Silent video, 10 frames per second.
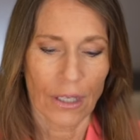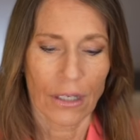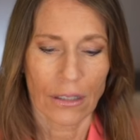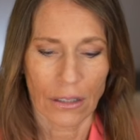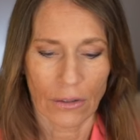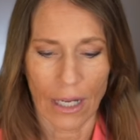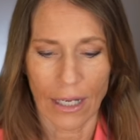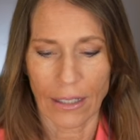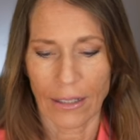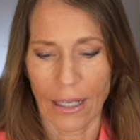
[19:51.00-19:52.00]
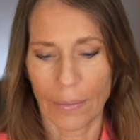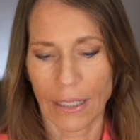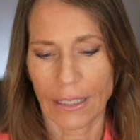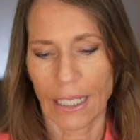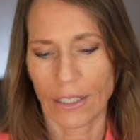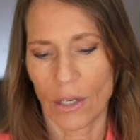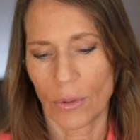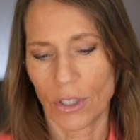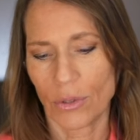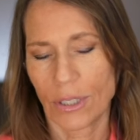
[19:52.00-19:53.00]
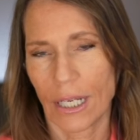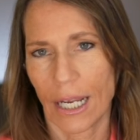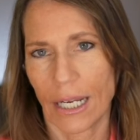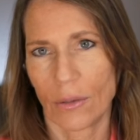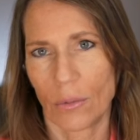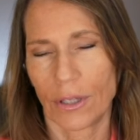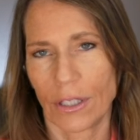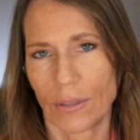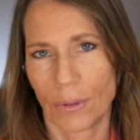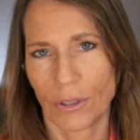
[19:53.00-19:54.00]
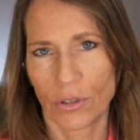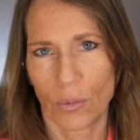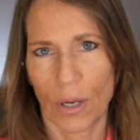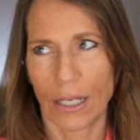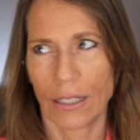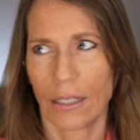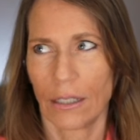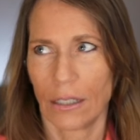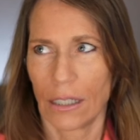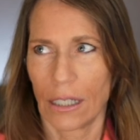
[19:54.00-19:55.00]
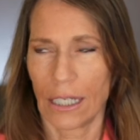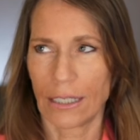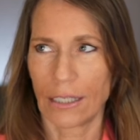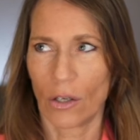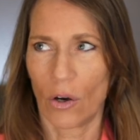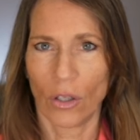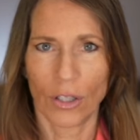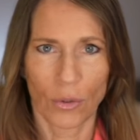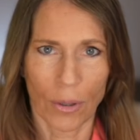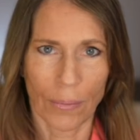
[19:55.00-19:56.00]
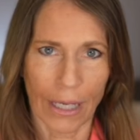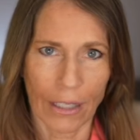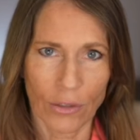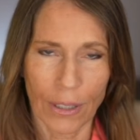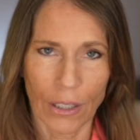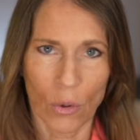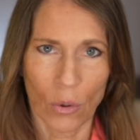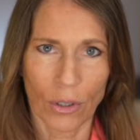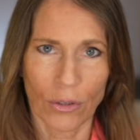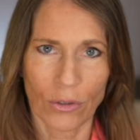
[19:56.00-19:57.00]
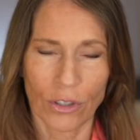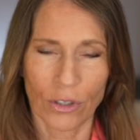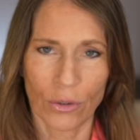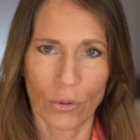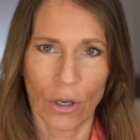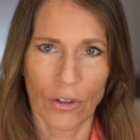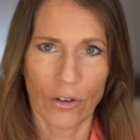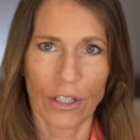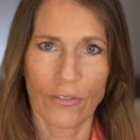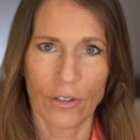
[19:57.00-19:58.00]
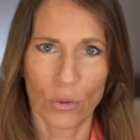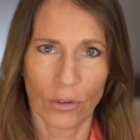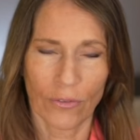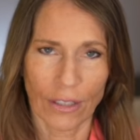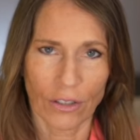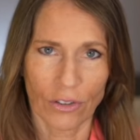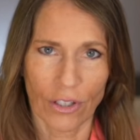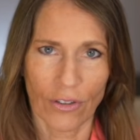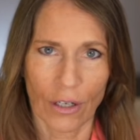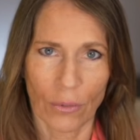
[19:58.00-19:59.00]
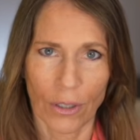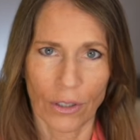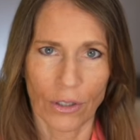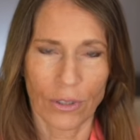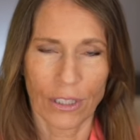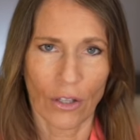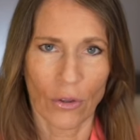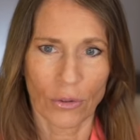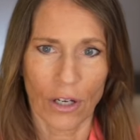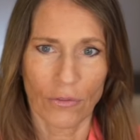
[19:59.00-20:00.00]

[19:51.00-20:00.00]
So that makes sense. Now, when you say with these build to rent, is it all under one management, or are there individual investors in there where you'd sell those off